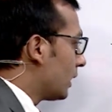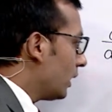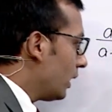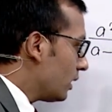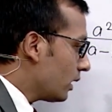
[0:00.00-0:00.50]

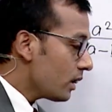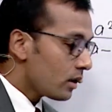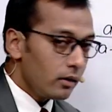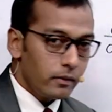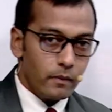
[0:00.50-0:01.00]
In case
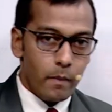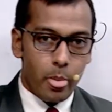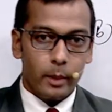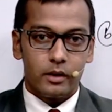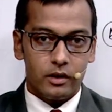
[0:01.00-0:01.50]
of
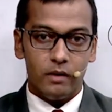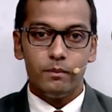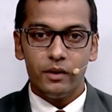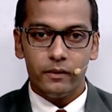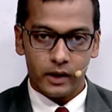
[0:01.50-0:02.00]

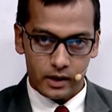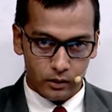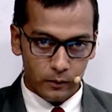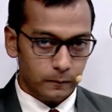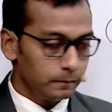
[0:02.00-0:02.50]

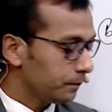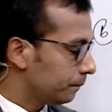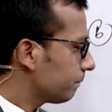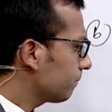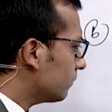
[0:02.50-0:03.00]
simplification,
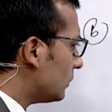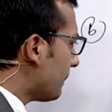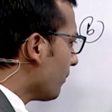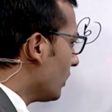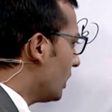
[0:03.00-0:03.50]

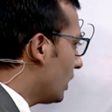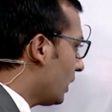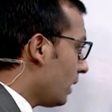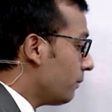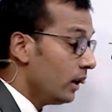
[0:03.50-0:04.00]

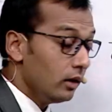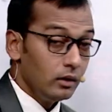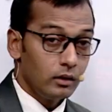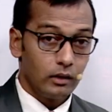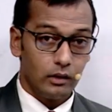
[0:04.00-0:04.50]
having
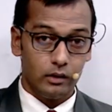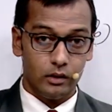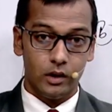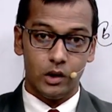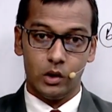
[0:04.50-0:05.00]

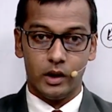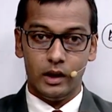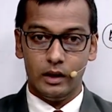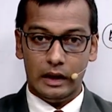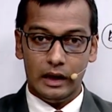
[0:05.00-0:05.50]

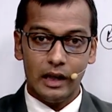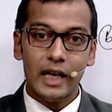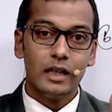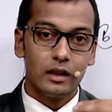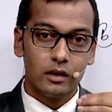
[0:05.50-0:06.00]

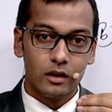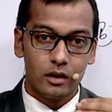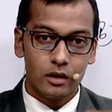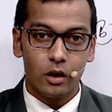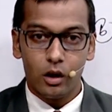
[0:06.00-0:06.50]
like
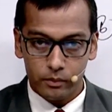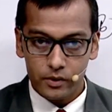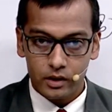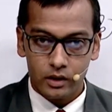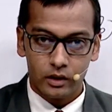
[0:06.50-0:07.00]

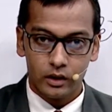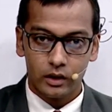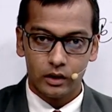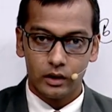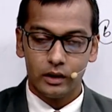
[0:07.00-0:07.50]
terms
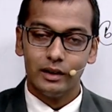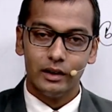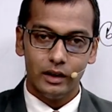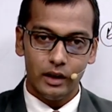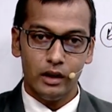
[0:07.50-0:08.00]

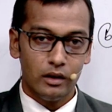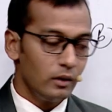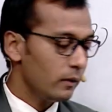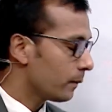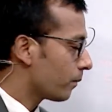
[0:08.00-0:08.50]

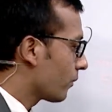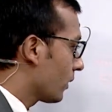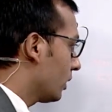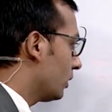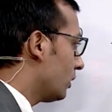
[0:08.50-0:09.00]
in
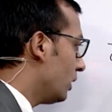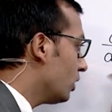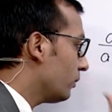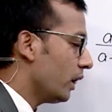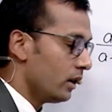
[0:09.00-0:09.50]
the
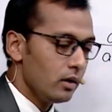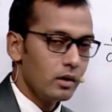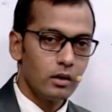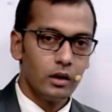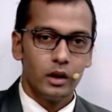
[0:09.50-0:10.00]

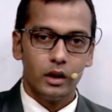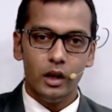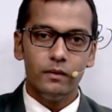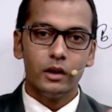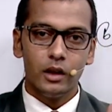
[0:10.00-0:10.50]
denominators,
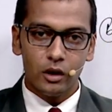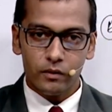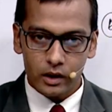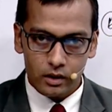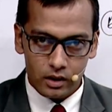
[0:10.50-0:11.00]
if the
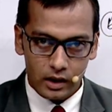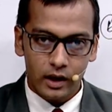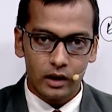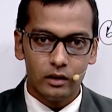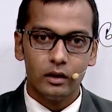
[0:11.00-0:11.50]
denominators
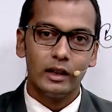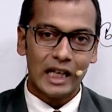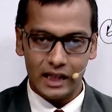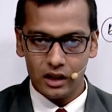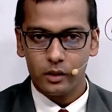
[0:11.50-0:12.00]
are
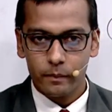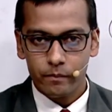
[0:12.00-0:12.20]
like,